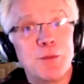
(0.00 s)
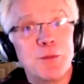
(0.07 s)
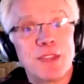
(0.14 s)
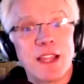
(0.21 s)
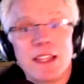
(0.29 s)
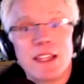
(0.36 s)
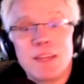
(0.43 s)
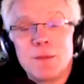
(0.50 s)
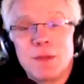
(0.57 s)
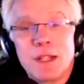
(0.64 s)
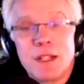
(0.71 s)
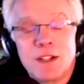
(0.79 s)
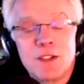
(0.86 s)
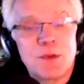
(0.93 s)
Like
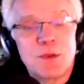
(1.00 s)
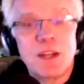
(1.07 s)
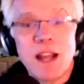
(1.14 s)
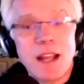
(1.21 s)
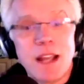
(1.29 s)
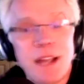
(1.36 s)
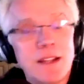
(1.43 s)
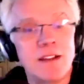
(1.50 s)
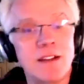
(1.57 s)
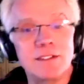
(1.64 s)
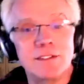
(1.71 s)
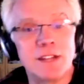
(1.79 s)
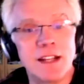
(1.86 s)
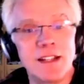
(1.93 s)
everybody knows what I know,
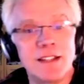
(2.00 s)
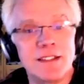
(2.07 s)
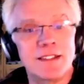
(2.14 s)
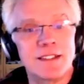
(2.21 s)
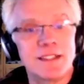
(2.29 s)
right?